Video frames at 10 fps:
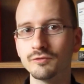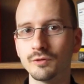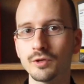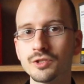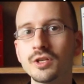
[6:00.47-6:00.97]

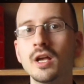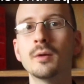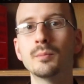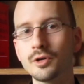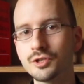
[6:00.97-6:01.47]
force,
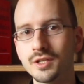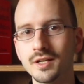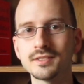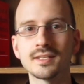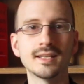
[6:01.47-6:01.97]
pushing
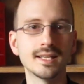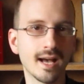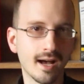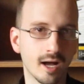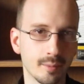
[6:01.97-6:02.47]
us in
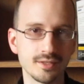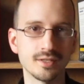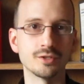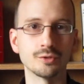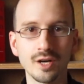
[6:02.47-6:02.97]
the
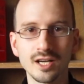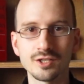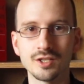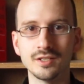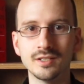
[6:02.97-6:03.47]
opposite
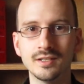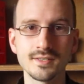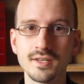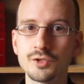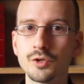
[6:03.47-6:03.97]
direction.
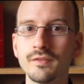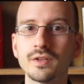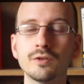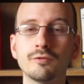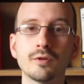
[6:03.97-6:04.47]

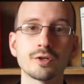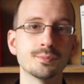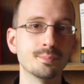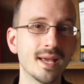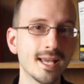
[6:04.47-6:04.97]
Centrifugal
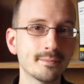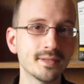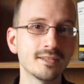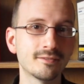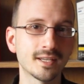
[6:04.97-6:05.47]
force may
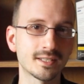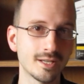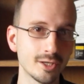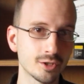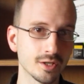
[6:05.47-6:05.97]
be
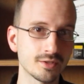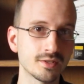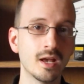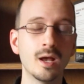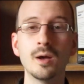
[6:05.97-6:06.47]

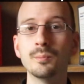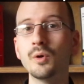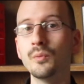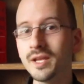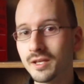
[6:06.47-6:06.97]
fictitious,
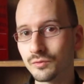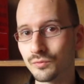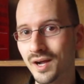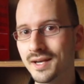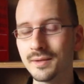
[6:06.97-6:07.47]
but we
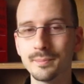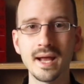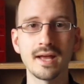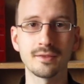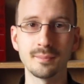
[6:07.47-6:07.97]
can write it
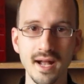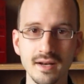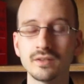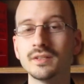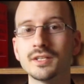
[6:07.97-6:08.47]

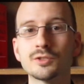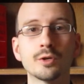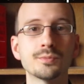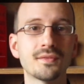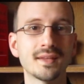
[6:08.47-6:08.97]
mathematically in
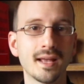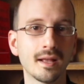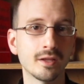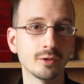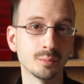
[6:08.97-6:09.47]
terms of the
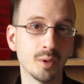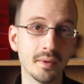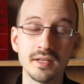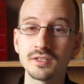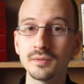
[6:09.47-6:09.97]
angular
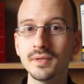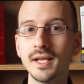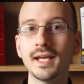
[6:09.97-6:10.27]
momentum